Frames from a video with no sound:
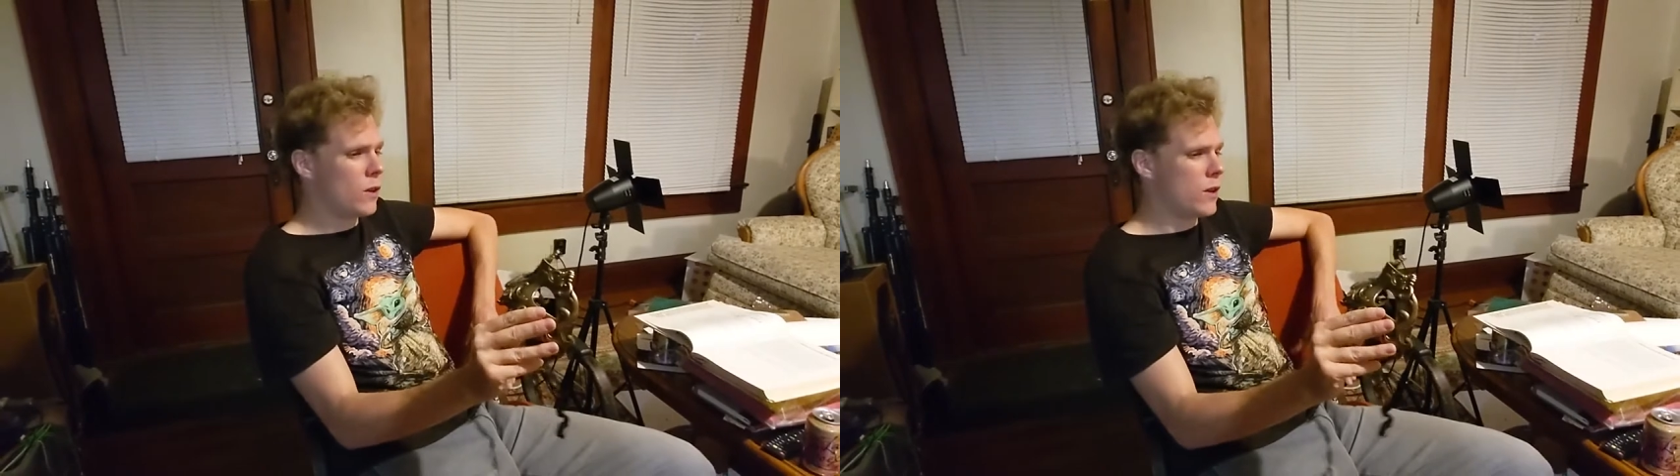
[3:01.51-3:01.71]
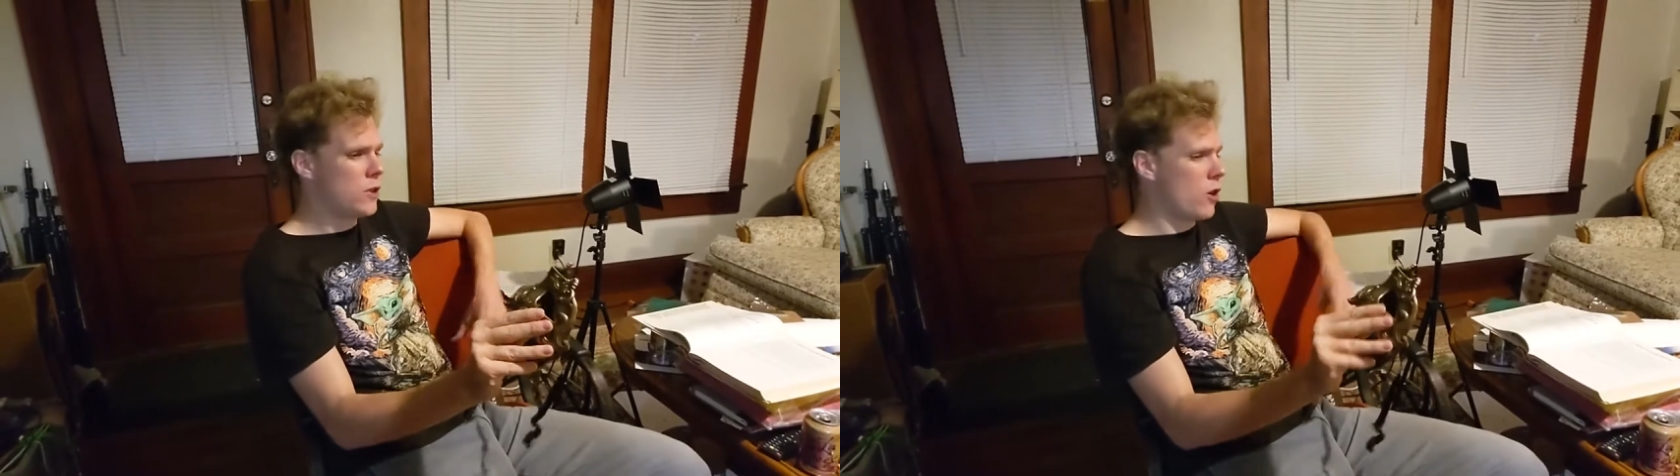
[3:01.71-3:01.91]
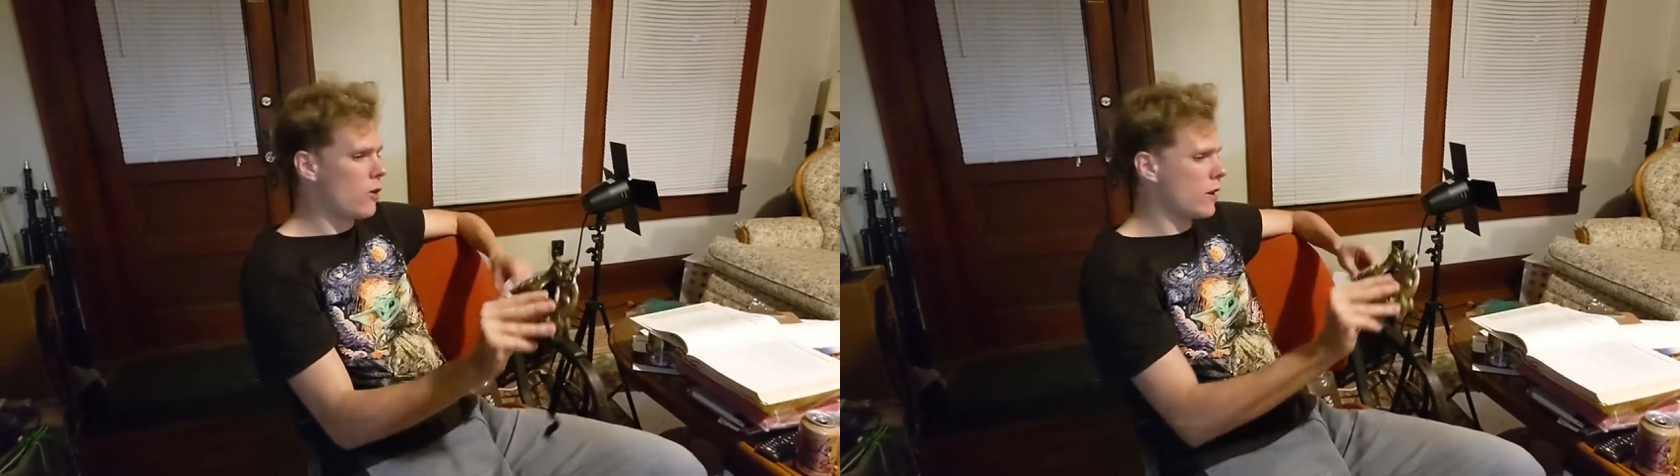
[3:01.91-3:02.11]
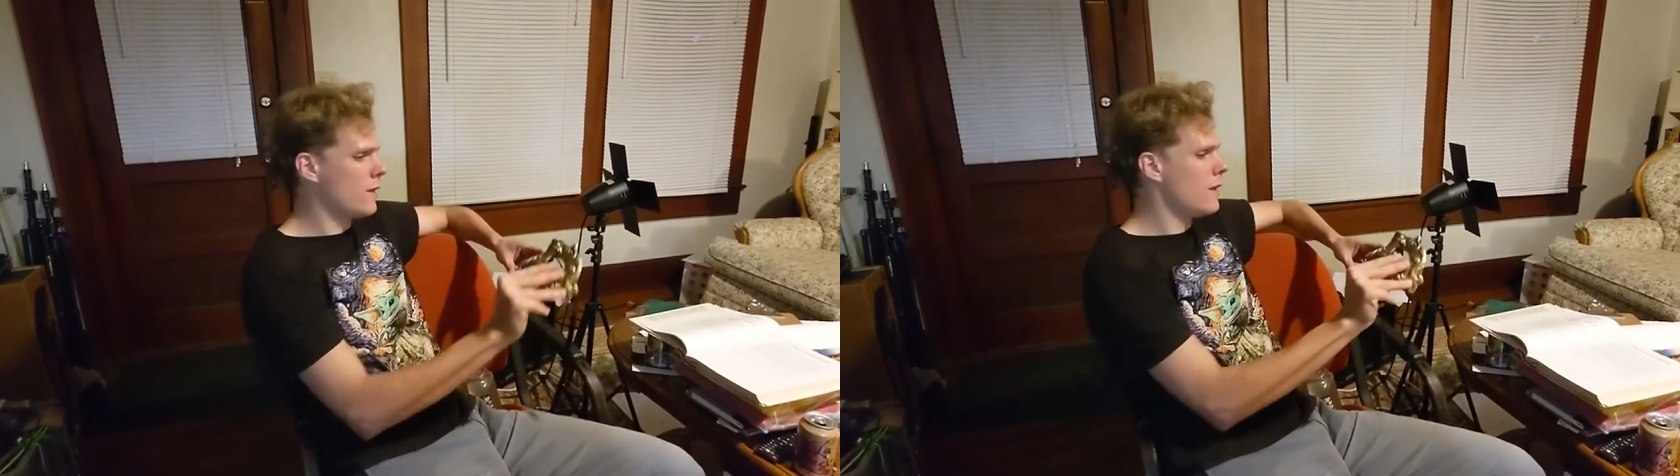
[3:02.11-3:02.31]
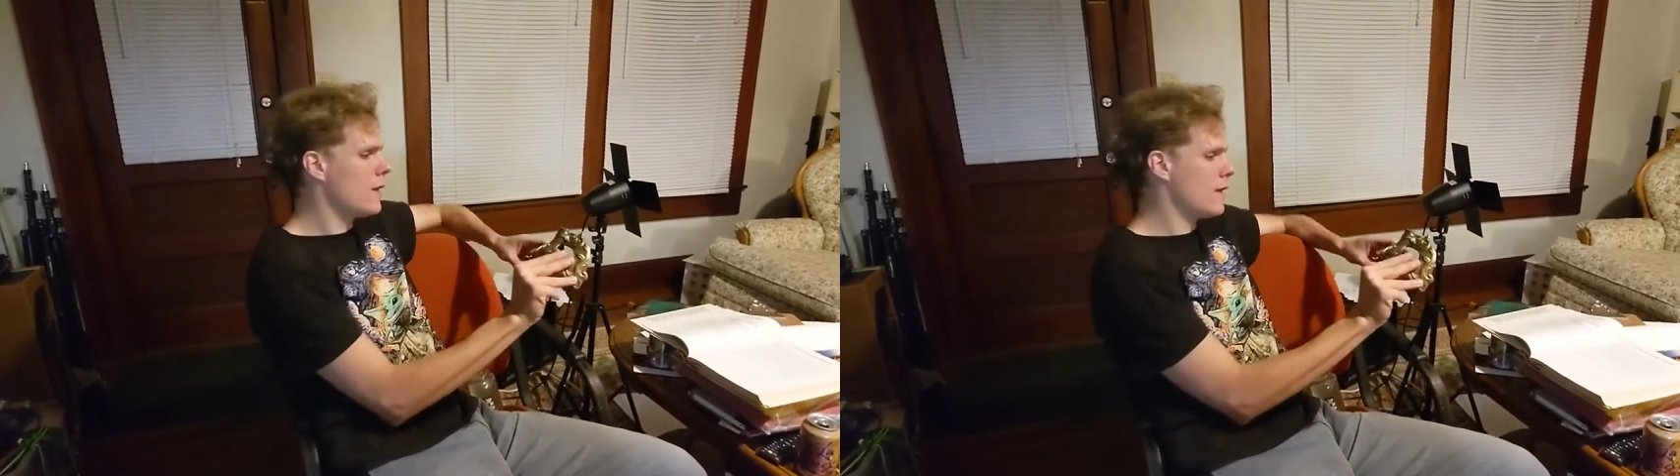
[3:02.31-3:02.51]
with a
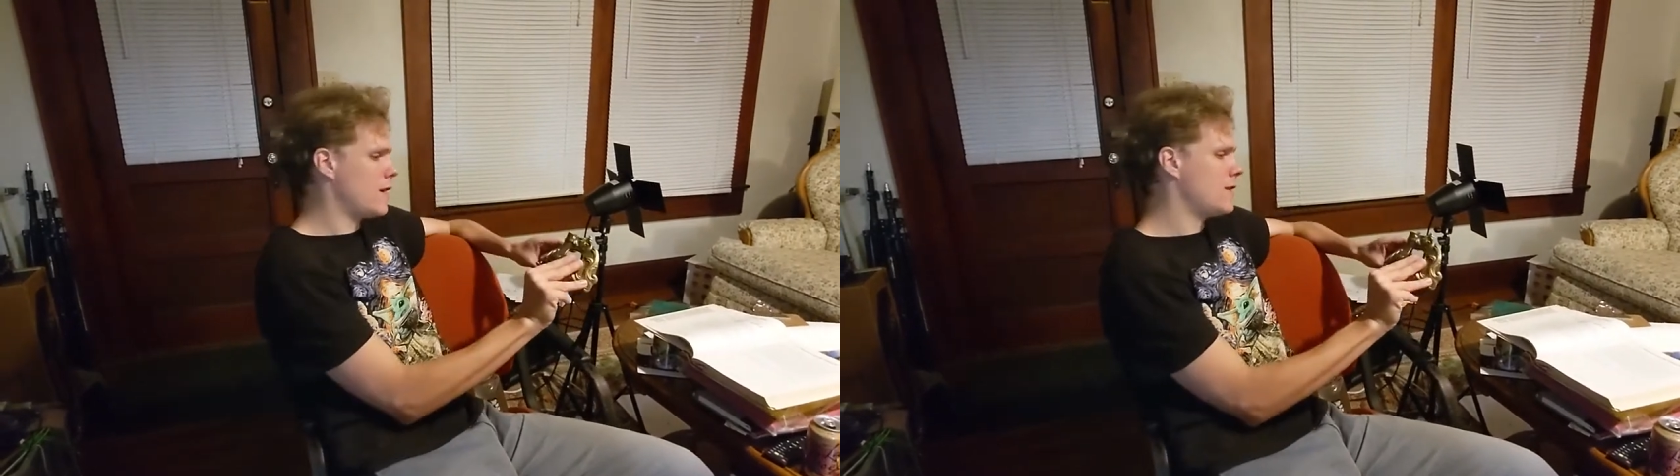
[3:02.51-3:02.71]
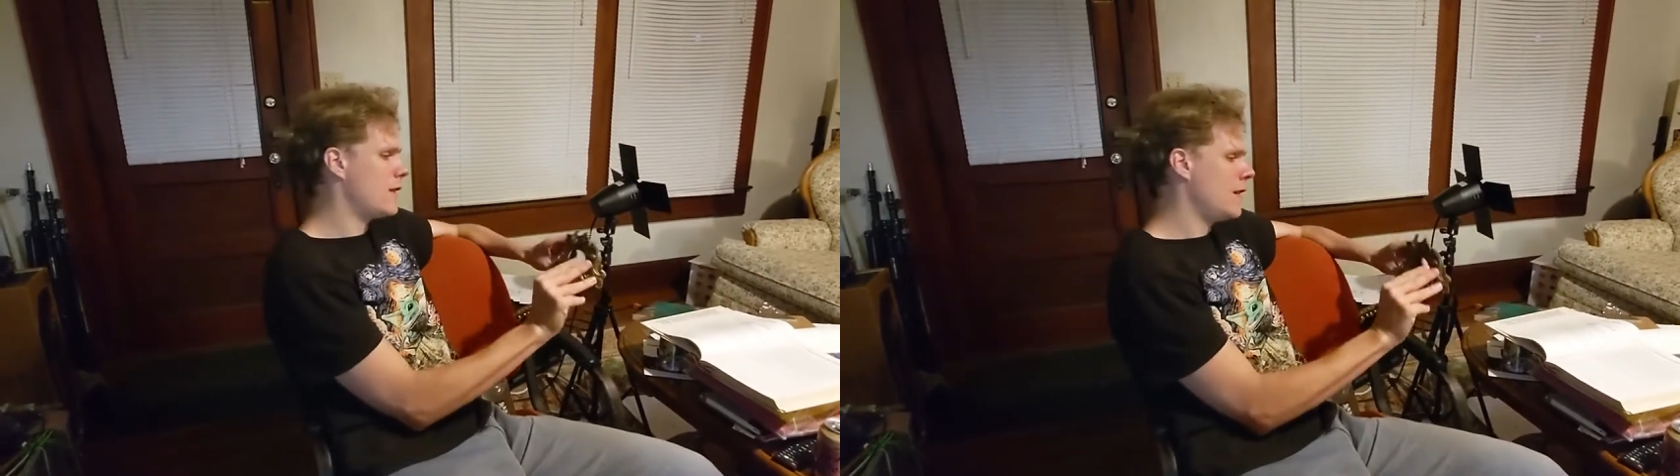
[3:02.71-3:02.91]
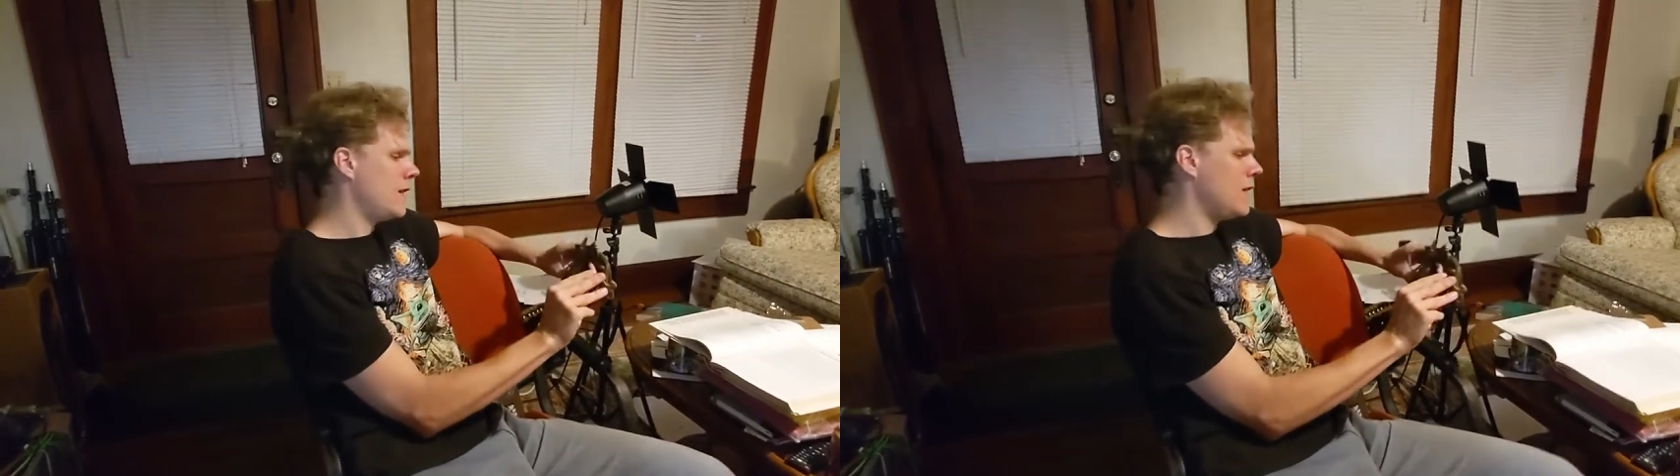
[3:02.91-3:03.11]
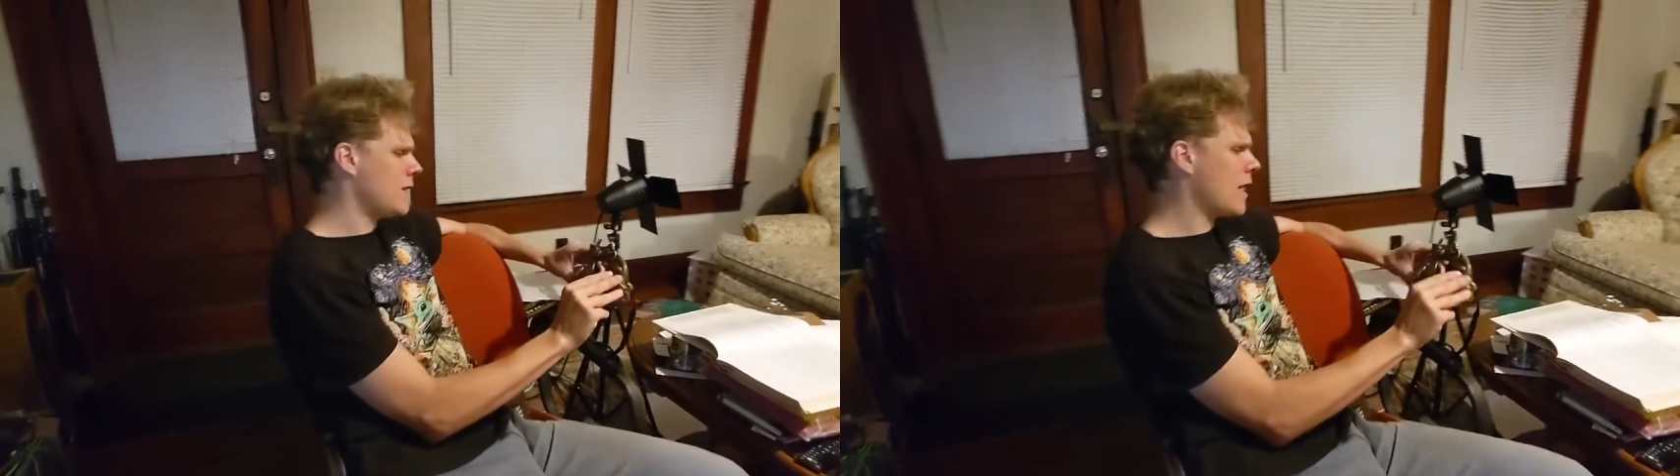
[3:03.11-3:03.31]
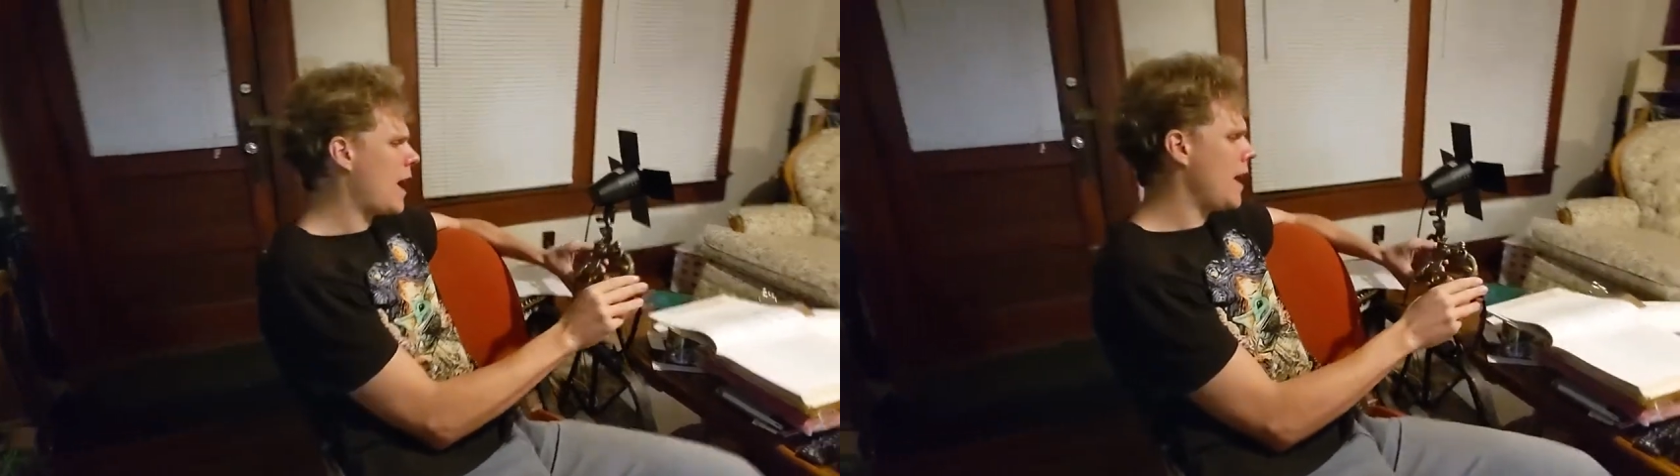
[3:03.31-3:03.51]
jargon that is
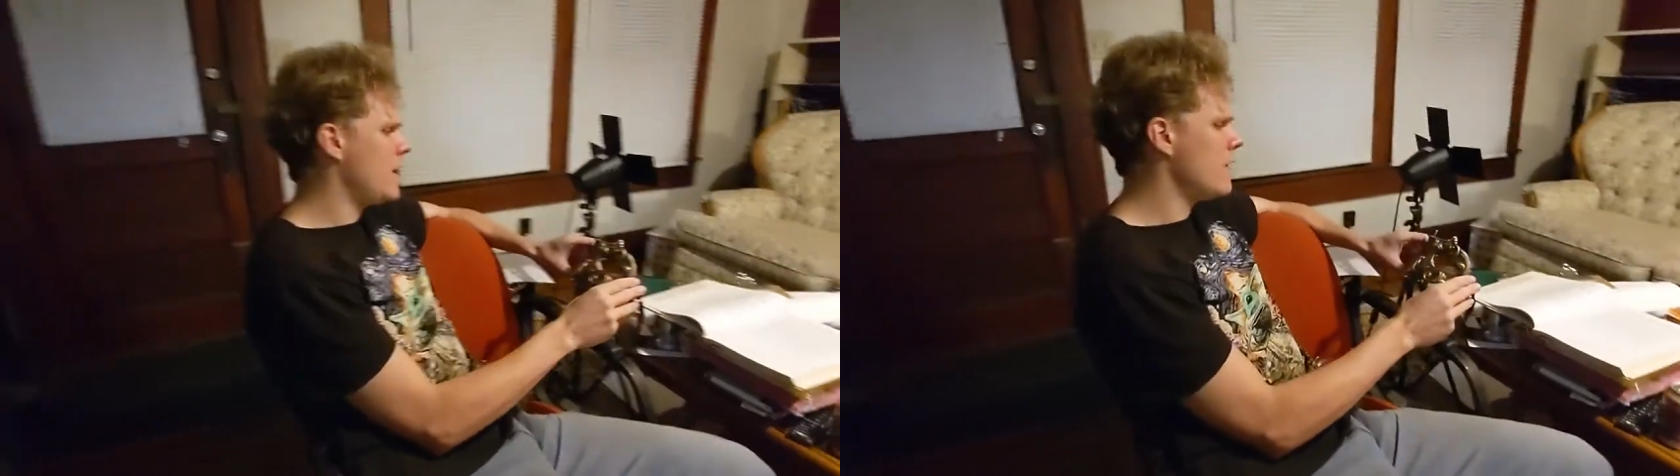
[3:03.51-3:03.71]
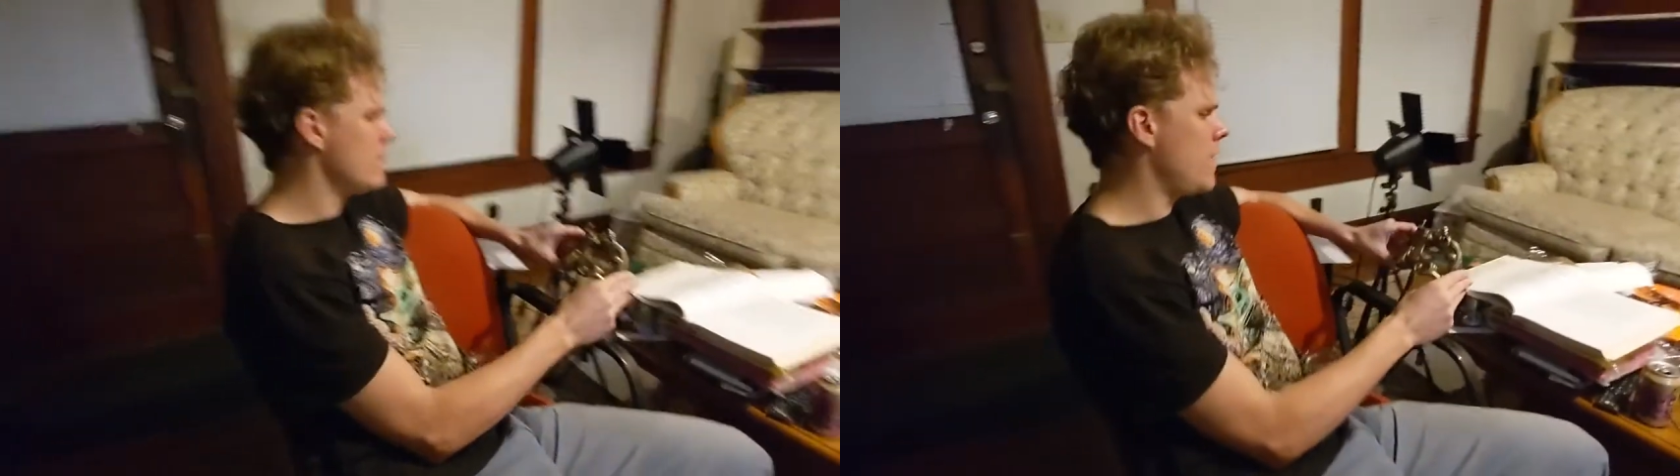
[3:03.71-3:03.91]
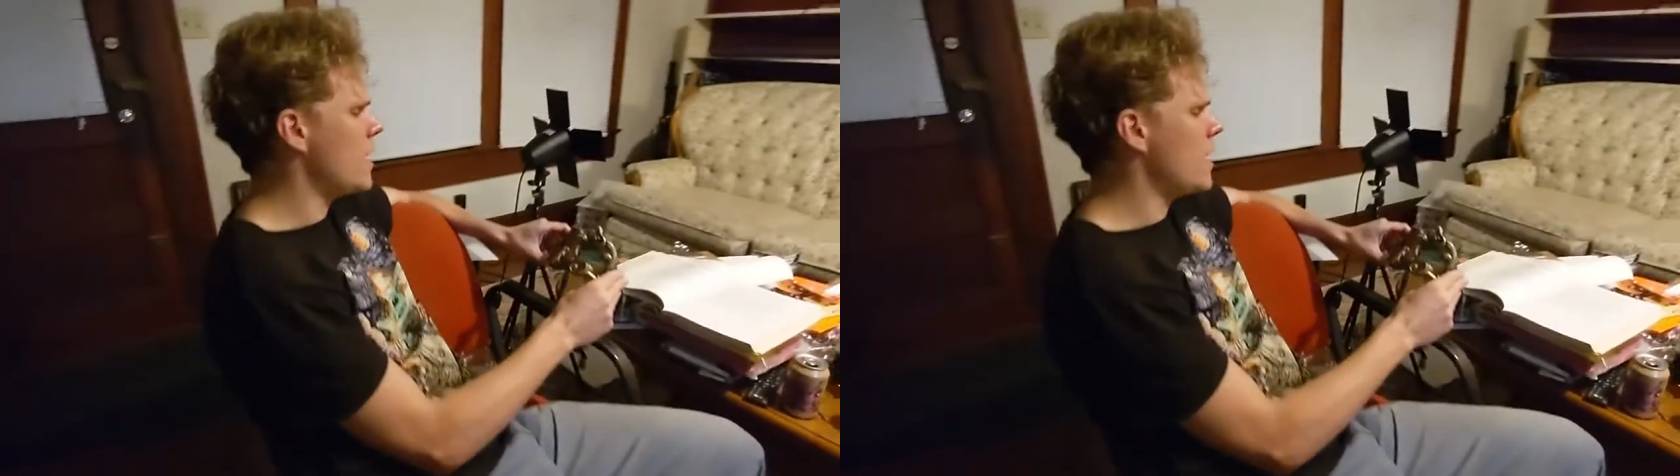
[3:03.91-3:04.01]
a kind of